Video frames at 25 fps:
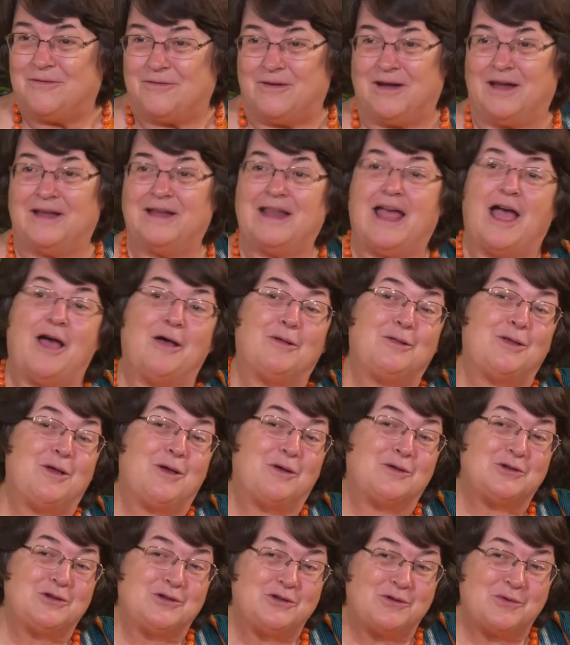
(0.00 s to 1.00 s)
right? How
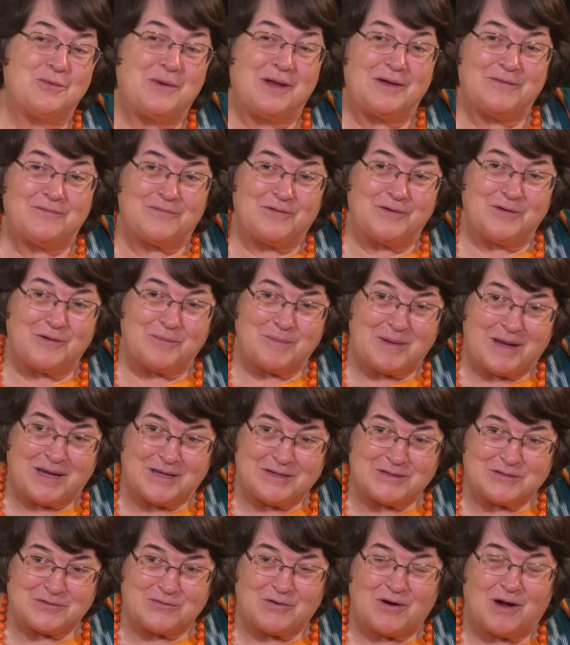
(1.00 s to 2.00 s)
long do you wait for your
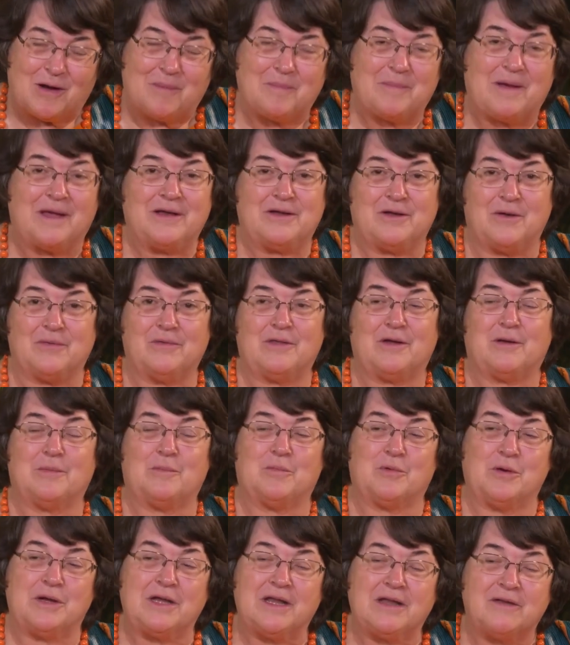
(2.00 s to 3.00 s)
maize crop? I know they're
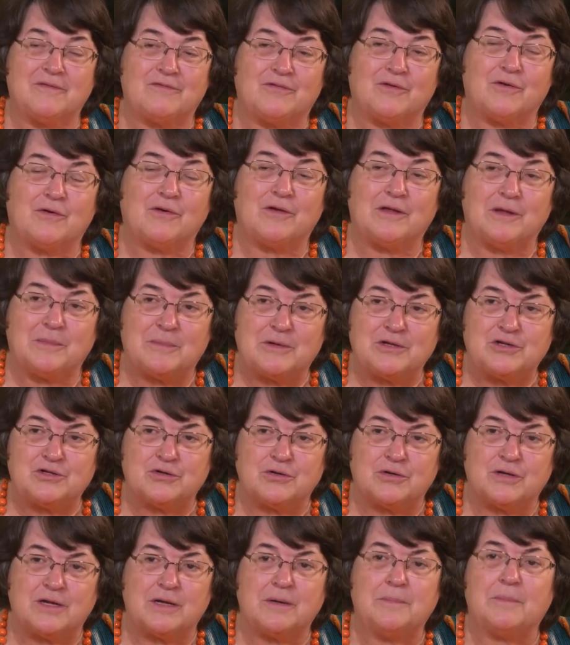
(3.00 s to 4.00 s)
breeding for early
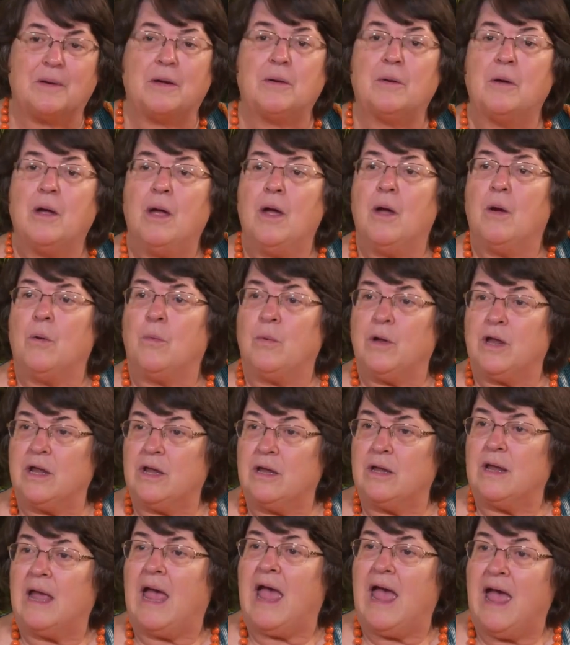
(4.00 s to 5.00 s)
maturity, but
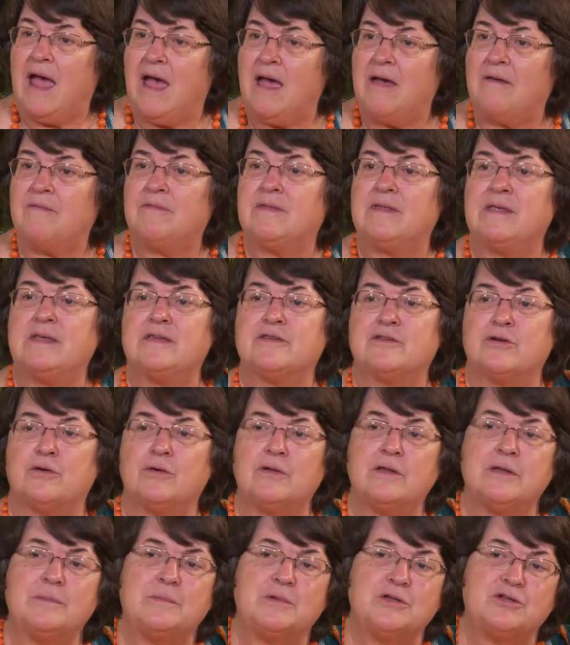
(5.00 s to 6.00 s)
we have these early